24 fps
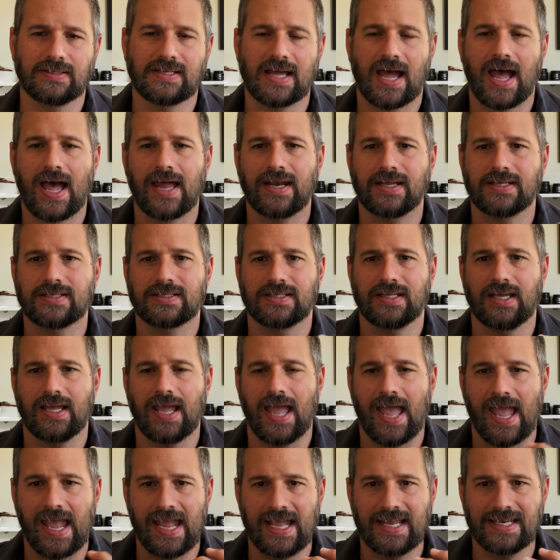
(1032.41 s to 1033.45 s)
Dad is the
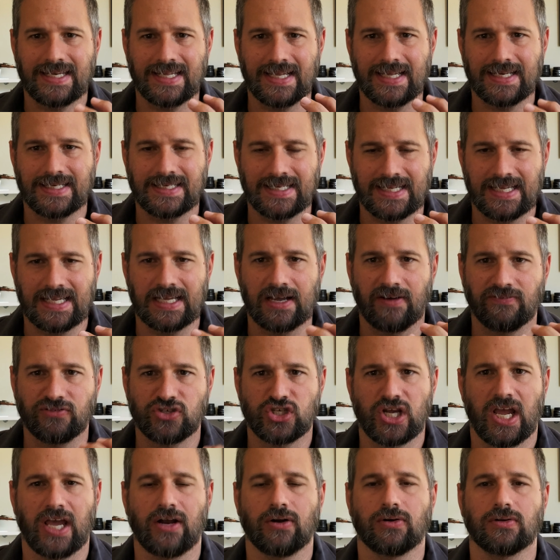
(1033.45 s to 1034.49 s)
ADD of
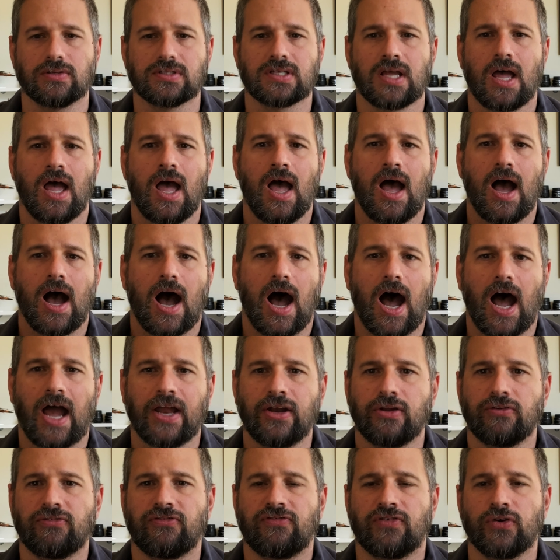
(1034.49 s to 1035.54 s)
channels. I
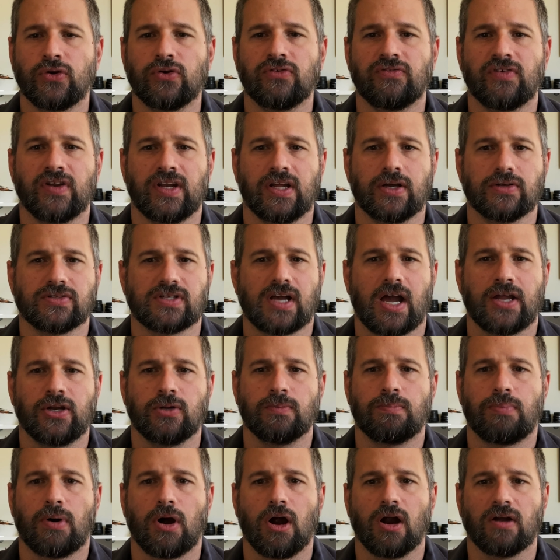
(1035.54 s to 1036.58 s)
do food videos, I do
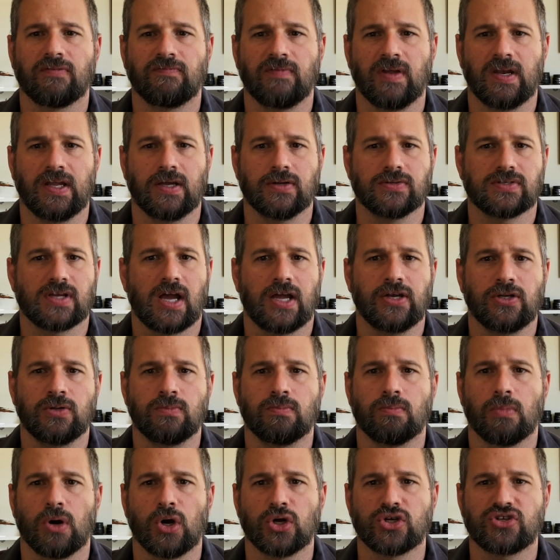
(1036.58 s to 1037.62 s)
park videos, I do
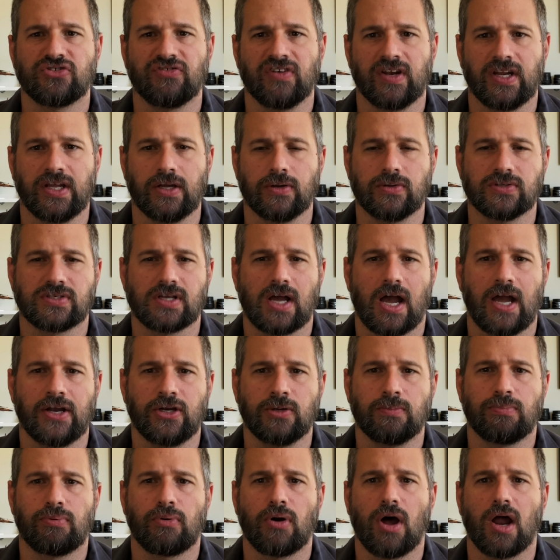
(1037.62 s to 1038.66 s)
merch videos, I
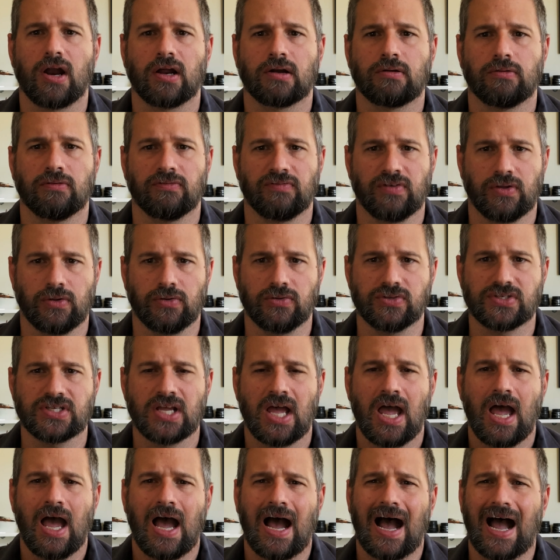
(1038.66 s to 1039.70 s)
do product reviews,
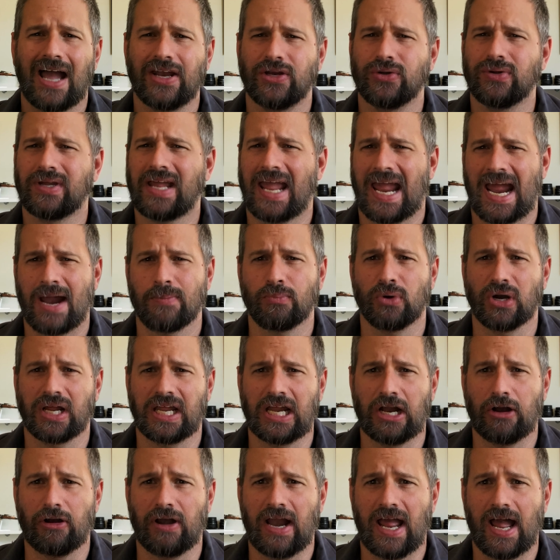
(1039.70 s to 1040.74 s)
I do camera
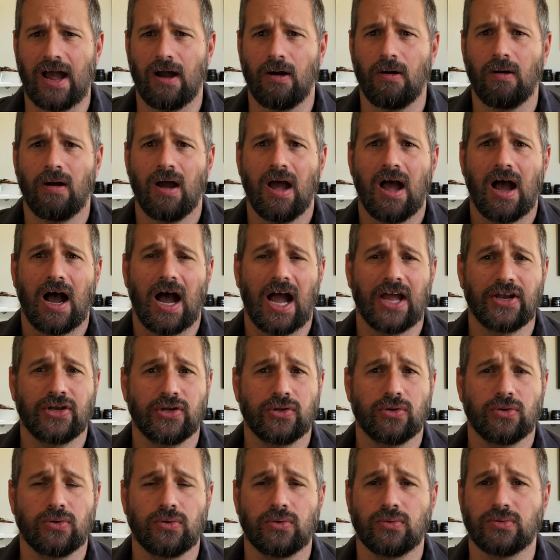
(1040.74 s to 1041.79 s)
gear now, I
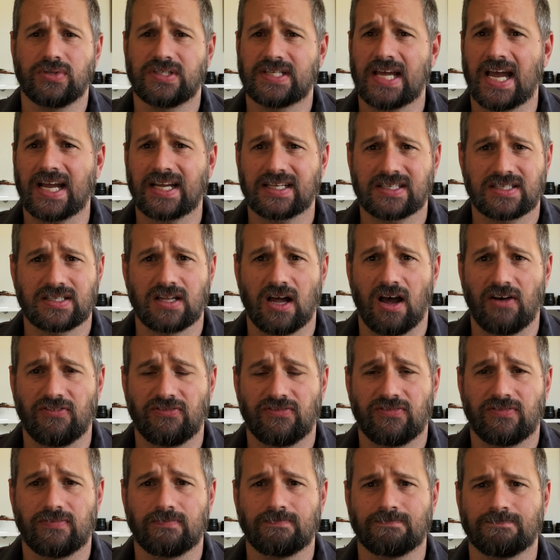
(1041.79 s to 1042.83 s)
do tech
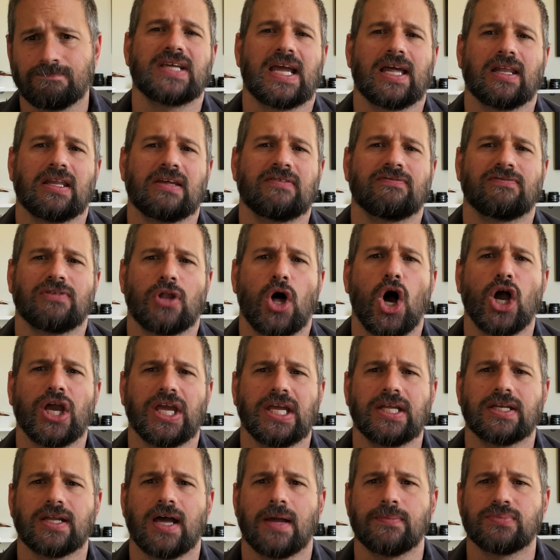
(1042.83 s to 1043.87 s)
stuff, daily
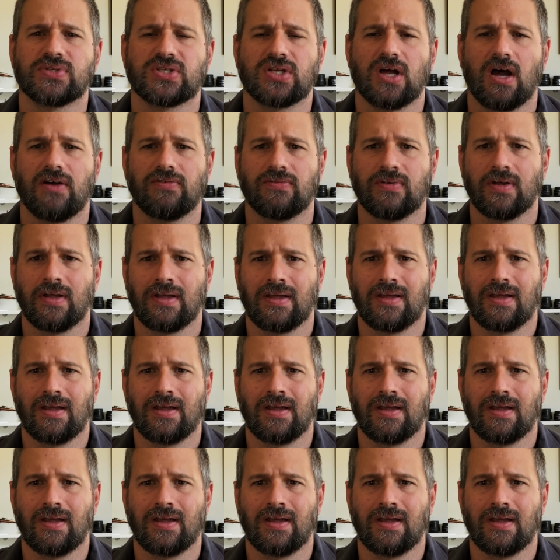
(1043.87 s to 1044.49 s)
vloggy type stuff.